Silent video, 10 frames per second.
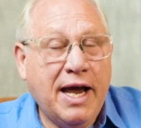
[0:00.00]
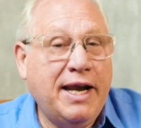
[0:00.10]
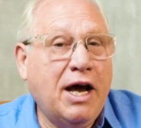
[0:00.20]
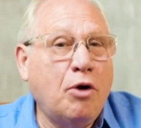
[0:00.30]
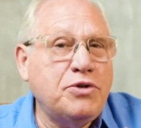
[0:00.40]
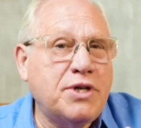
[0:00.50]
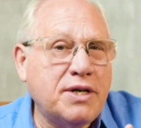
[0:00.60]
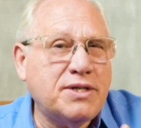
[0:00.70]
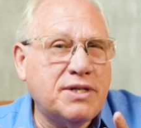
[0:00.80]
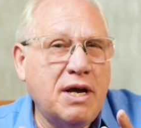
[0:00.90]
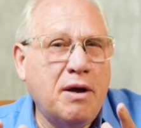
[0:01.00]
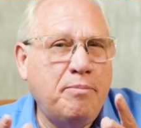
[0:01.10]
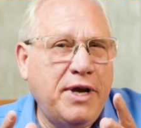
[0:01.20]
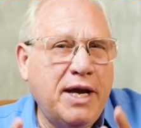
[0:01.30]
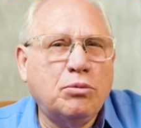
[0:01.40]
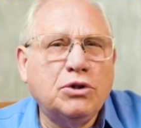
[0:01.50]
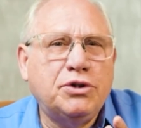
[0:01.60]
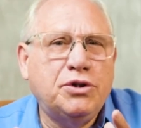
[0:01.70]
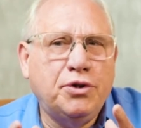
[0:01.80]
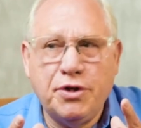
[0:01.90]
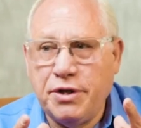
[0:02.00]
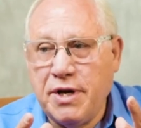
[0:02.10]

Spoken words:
It helps us be able to